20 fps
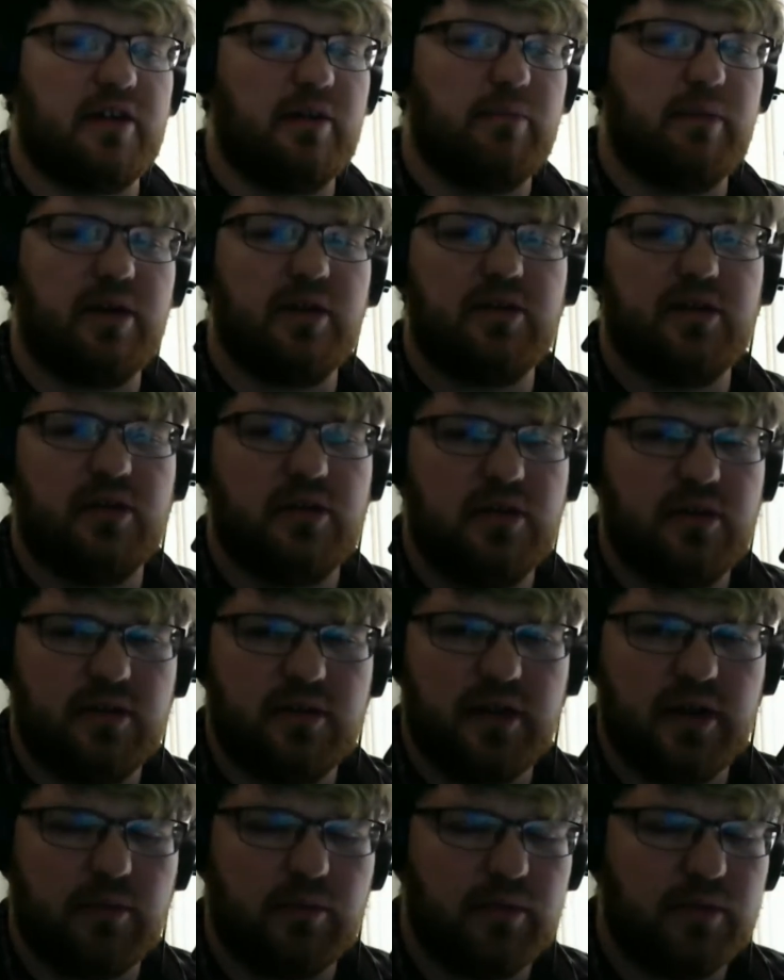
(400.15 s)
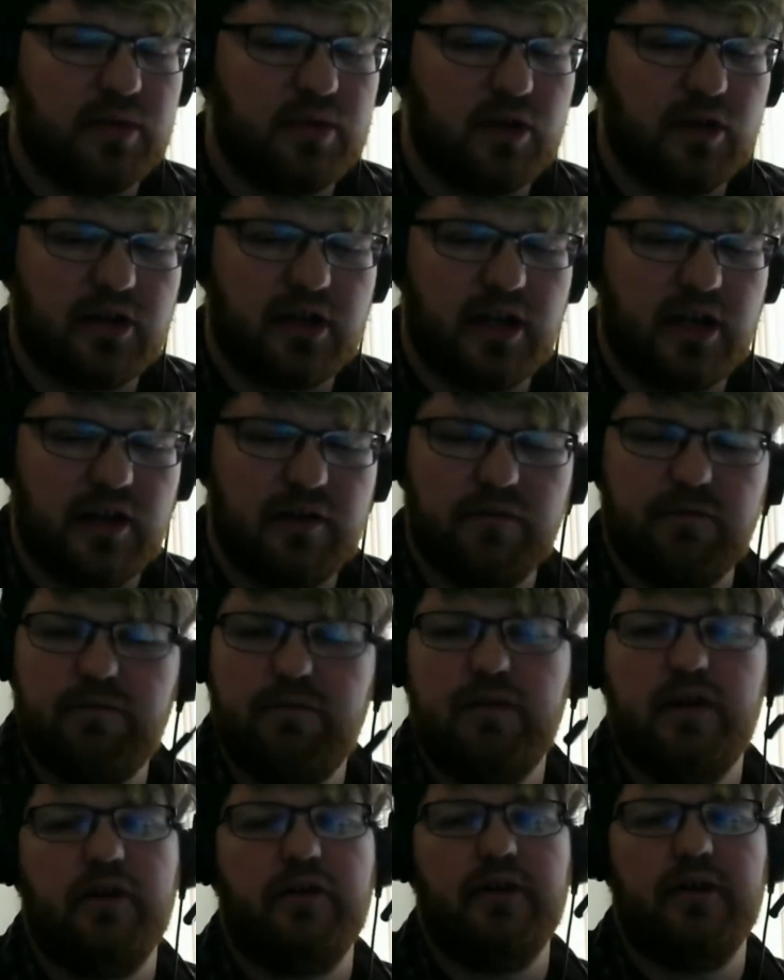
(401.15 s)
It makes them look
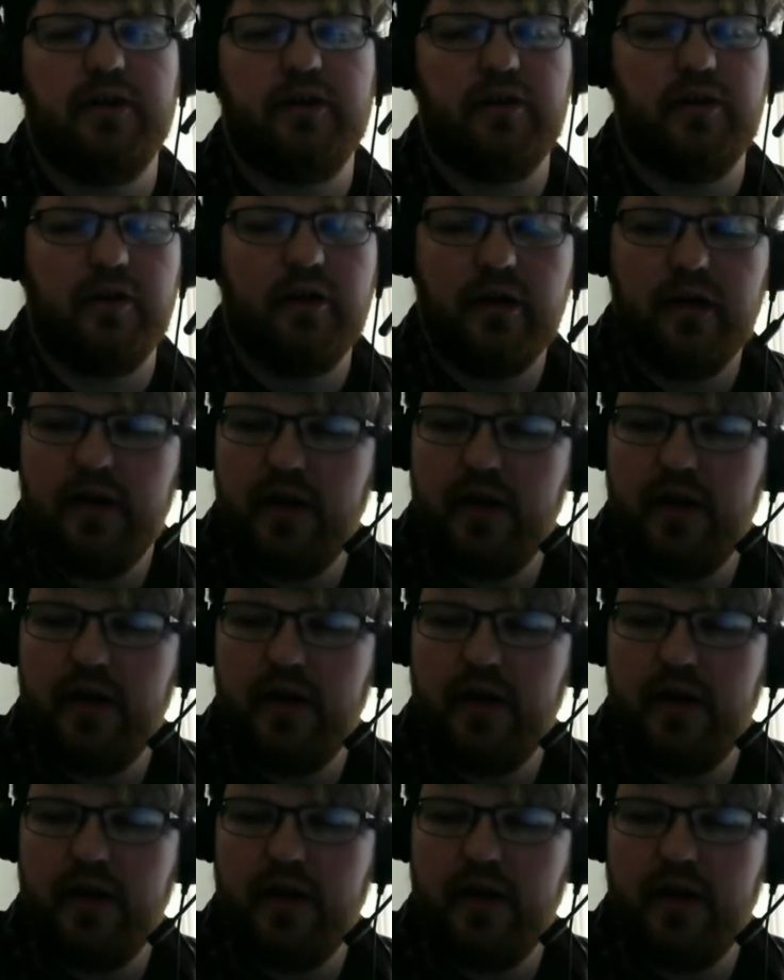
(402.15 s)
inferior